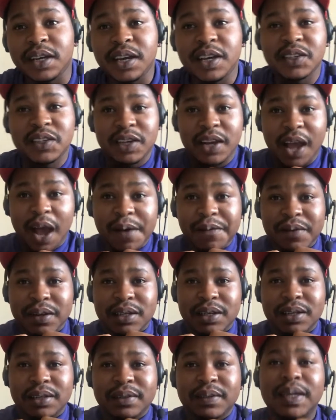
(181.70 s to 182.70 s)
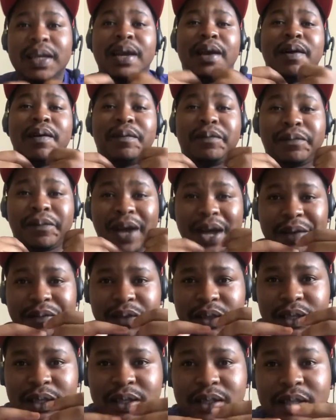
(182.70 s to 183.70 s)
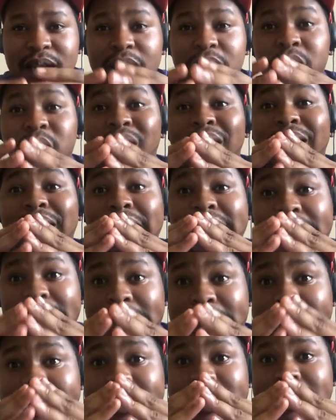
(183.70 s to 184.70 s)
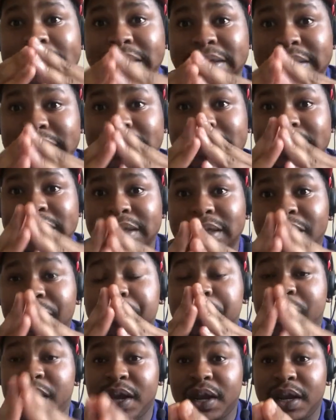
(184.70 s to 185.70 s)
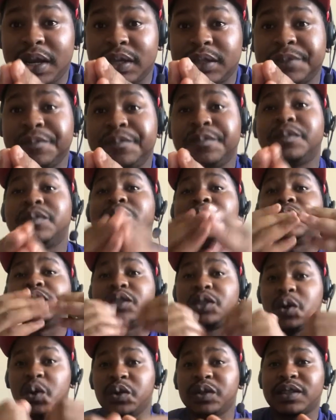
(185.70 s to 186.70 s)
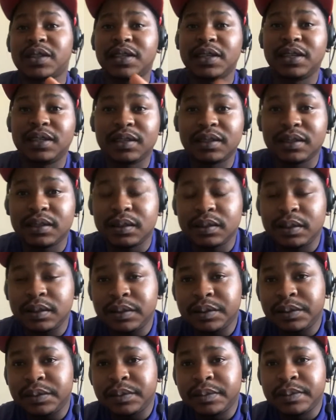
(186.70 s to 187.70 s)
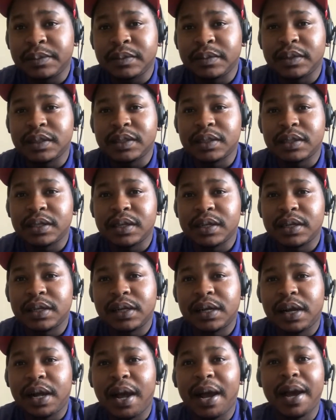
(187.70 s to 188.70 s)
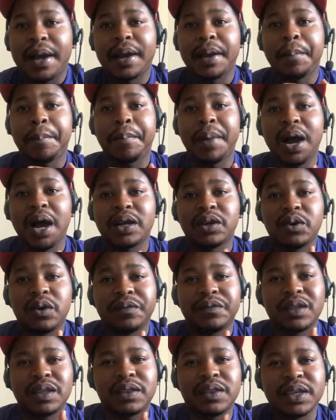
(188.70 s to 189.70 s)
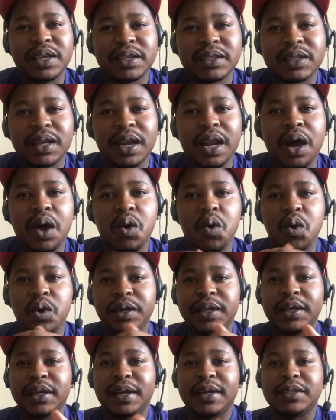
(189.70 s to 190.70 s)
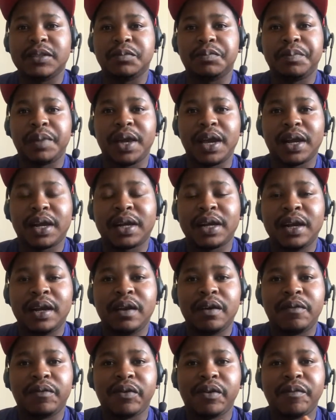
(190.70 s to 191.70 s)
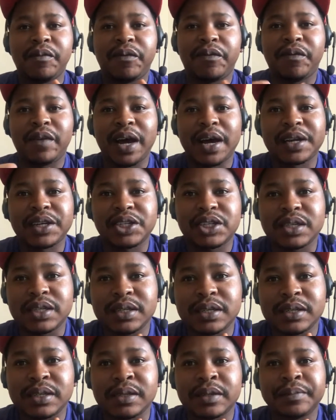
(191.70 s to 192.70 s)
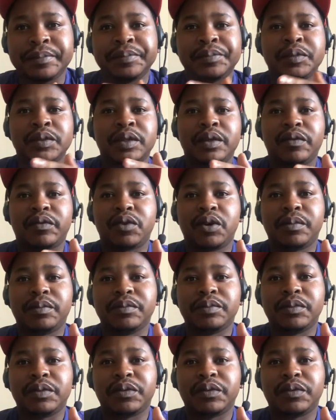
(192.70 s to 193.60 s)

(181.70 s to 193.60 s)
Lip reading: as an African. 5 things that we are really bad at. Those things are the part of the things that are holding us back from flourishing, from